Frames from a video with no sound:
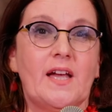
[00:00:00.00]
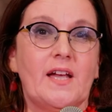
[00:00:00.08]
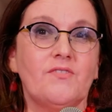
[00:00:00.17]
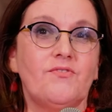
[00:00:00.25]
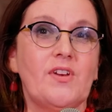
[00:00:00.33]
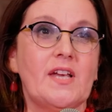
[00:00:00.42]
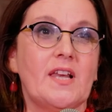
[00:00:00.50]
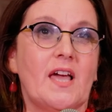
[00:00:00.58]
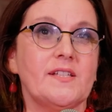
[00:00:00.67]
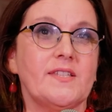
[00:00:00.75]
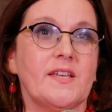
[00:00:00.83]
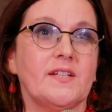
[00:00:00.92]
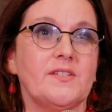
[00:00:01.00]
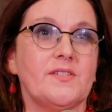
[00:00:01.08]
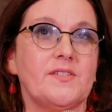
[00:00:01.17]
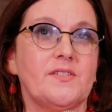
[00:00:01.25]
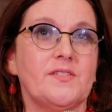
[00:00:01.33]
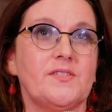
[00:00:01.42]
realising
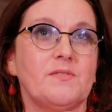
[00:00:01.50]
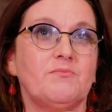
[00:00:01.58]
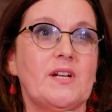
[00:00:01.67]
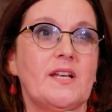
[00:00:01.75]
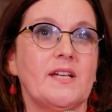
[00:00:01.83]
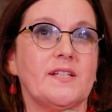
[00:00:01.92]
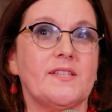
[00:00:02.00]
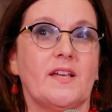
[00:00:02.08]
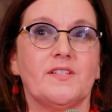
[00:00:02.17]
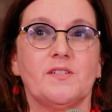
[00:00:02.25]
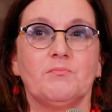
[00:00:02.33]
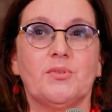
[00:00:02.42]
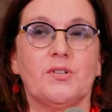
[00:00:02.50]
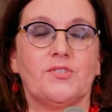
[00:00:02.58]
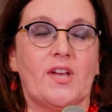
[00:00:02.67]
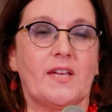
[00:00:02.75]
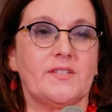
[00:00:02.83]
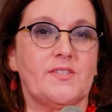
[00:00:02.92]
some really exciting
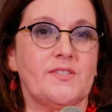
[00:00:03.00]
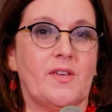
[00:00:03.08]
projects.